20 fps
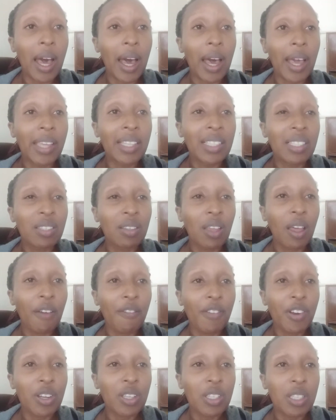it's a
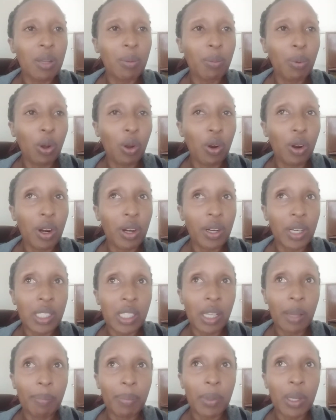very simple
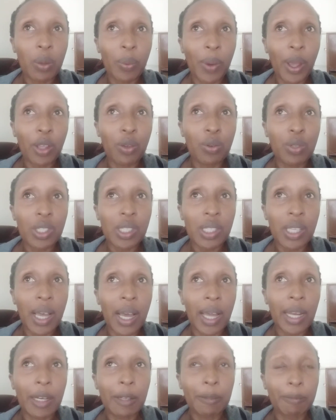recipe where you just
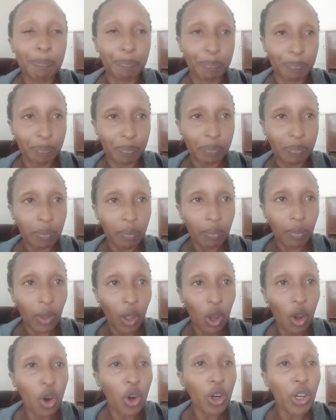add
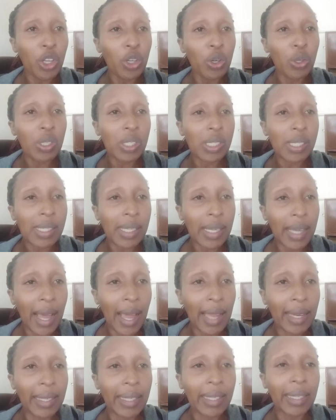onions,
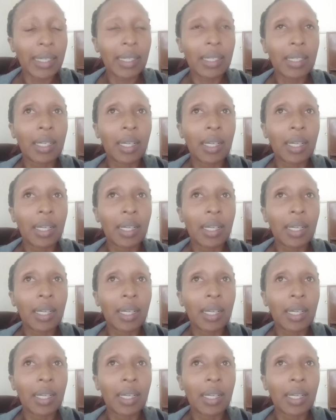garlic,